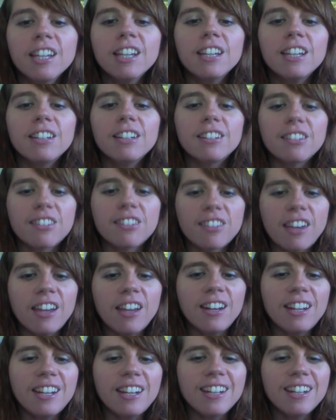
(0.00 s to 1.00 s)

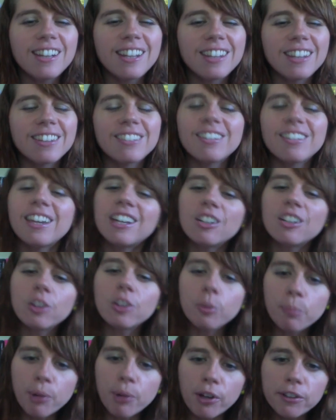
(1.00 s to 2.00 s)
decided that the title The
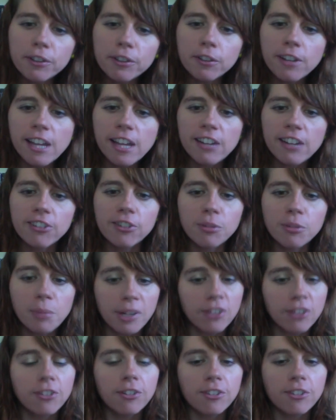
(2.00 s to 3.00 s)
Balderdash
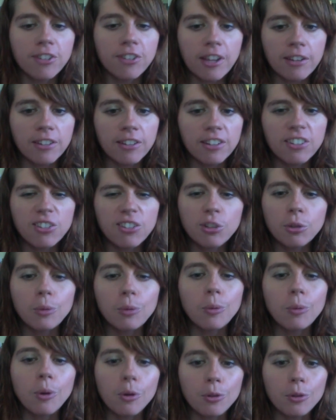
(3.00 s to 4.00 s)
Semester sounded
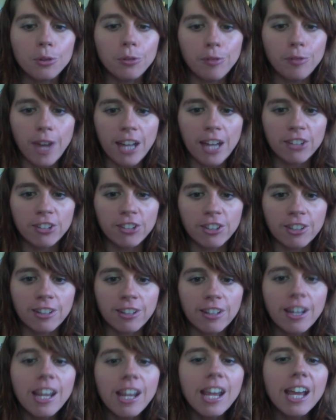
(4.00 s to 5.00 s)
too old-fashioned,
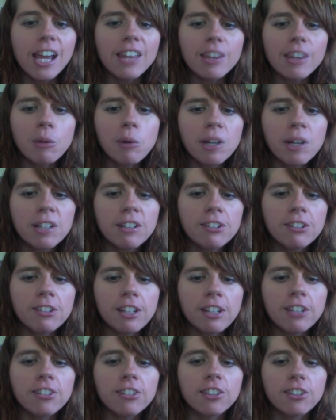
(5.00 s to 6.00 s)
and they wanted to
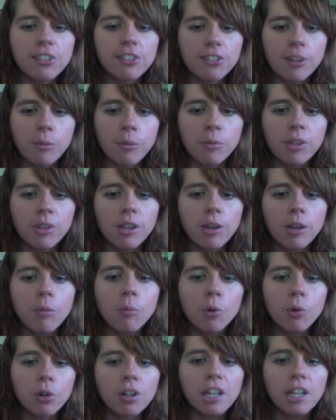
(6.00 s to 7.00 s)
change it to something
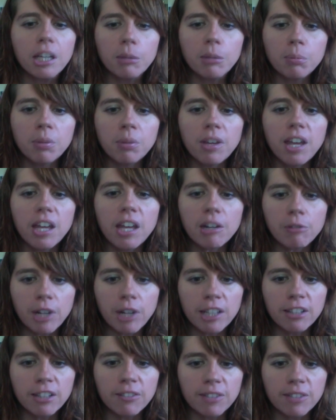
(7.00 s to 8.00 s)
more hip and
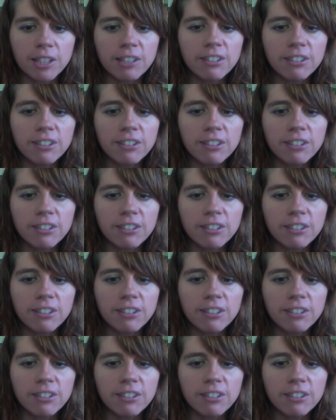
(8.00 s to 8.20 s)
relevant.